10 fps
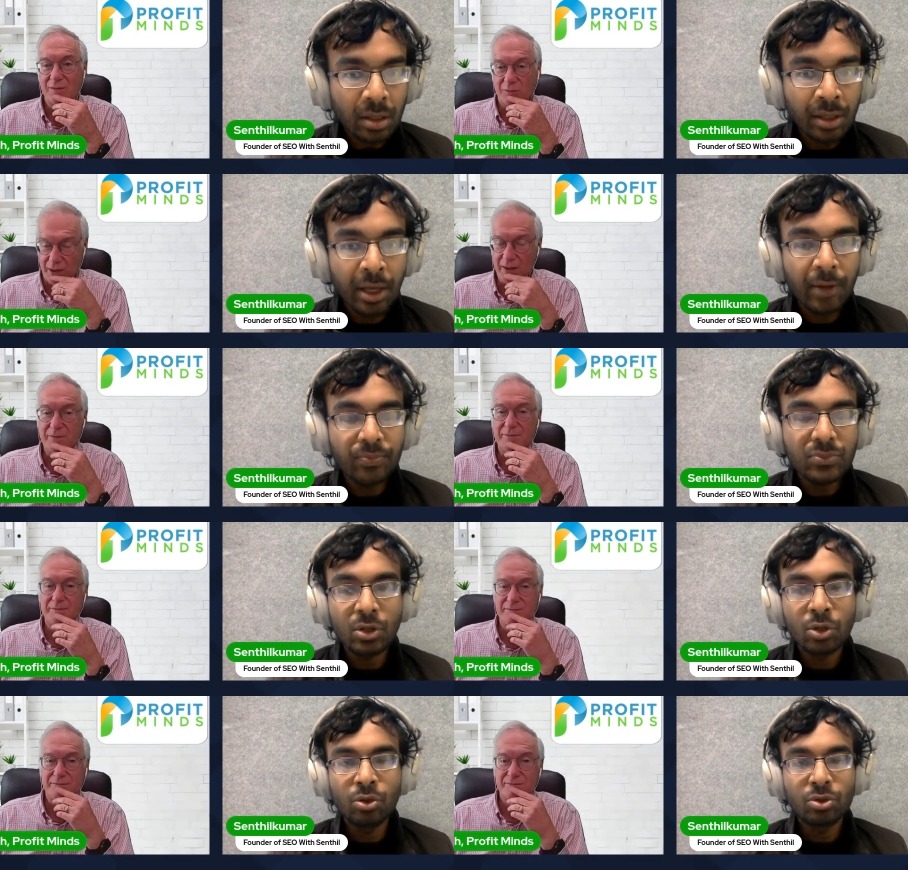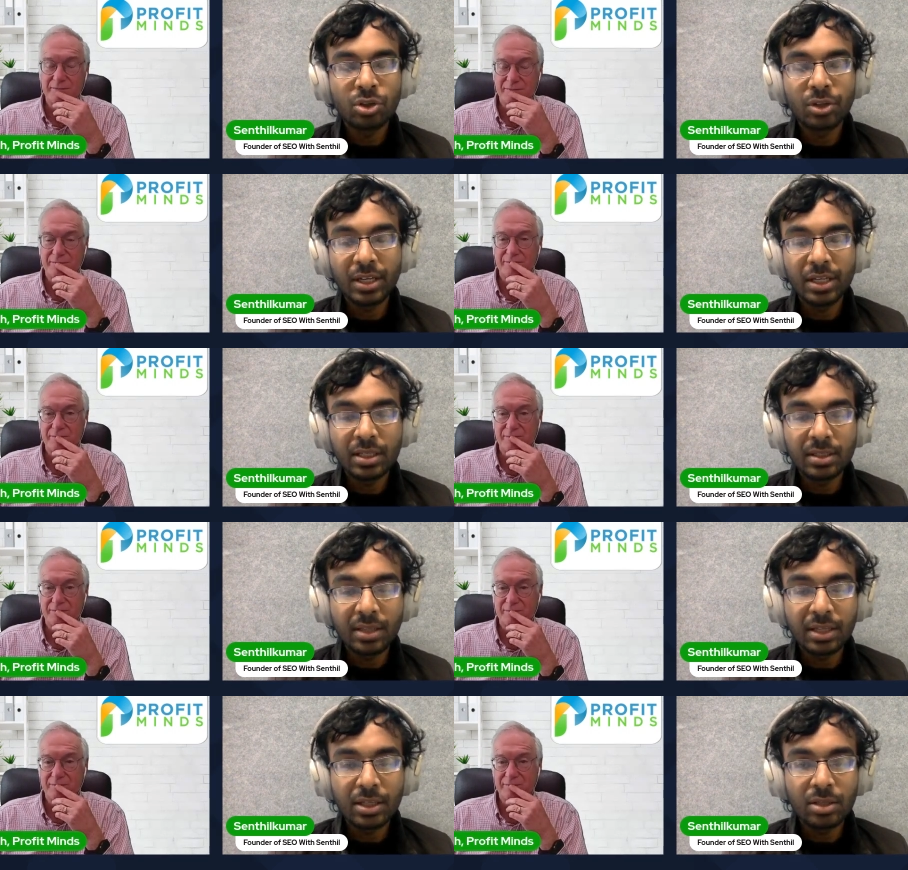Speaker 1: Right. Yeah. So they
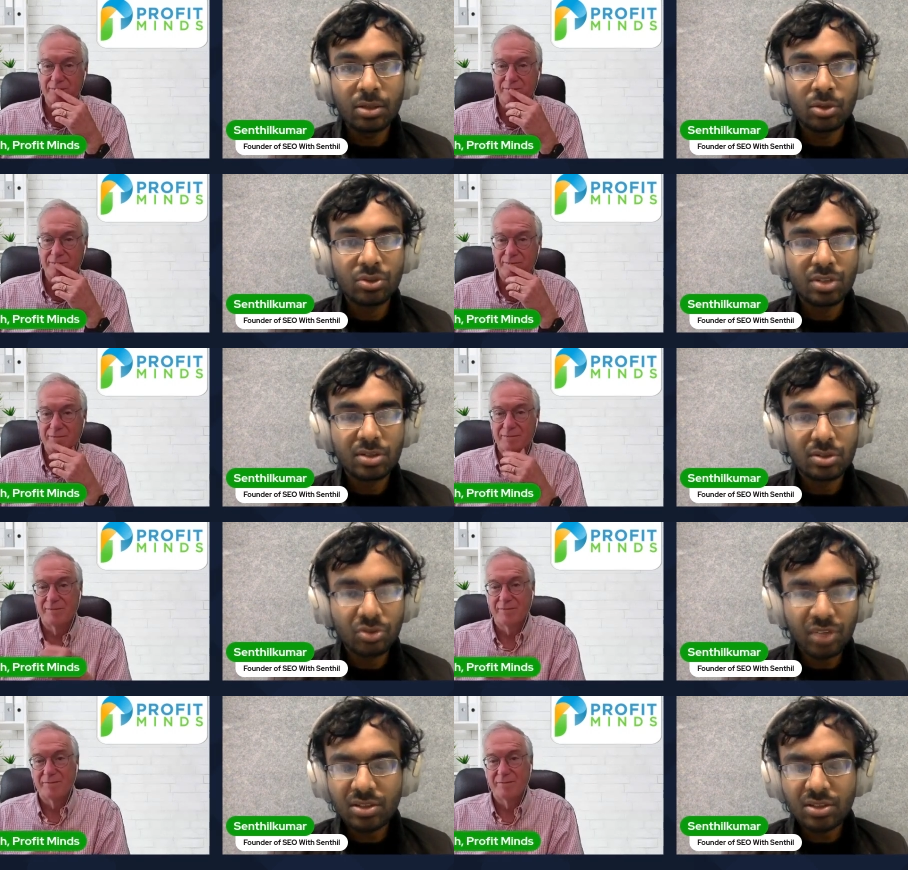need users to